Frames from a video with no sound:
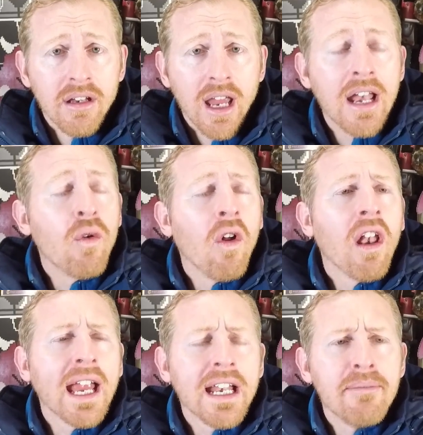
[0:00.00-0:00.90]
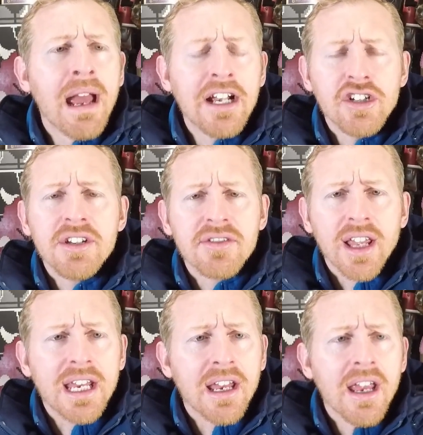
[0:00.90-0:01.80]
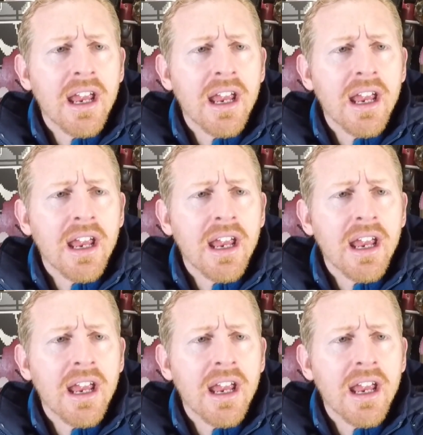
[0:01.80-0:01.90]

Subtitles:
And all I can imagine is like